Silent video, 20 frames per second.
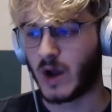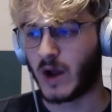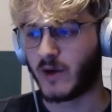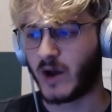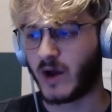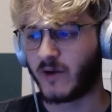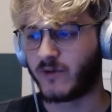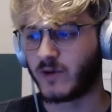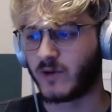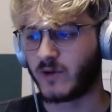
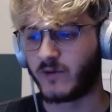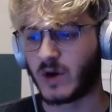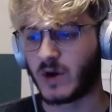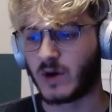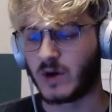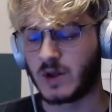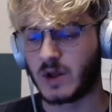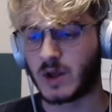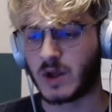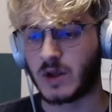I feel
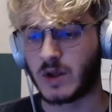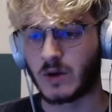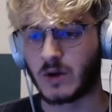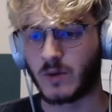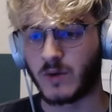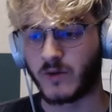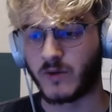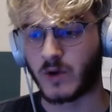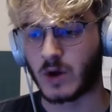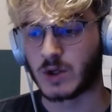very lucky that
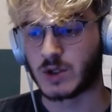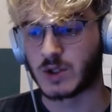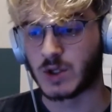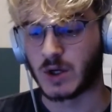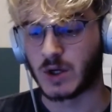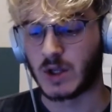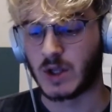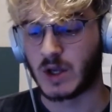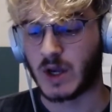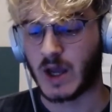we've got
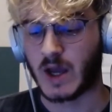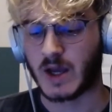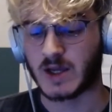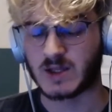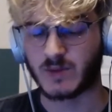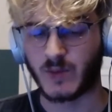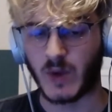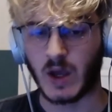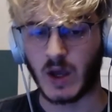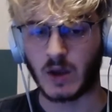Johnny and
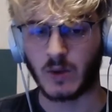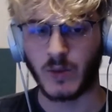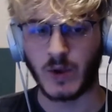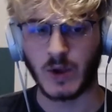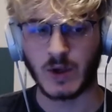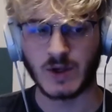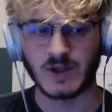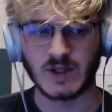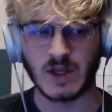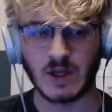Haas back,
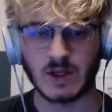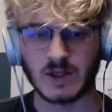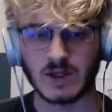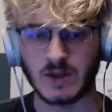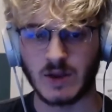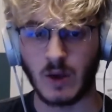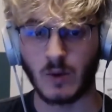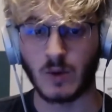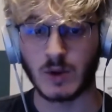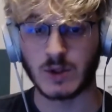because
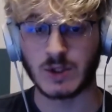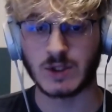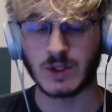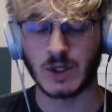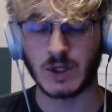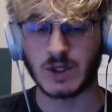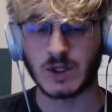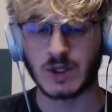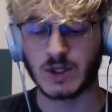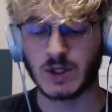they were
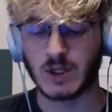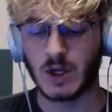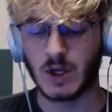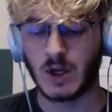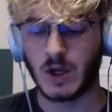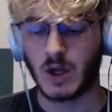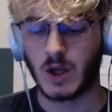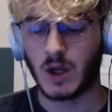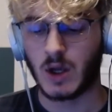such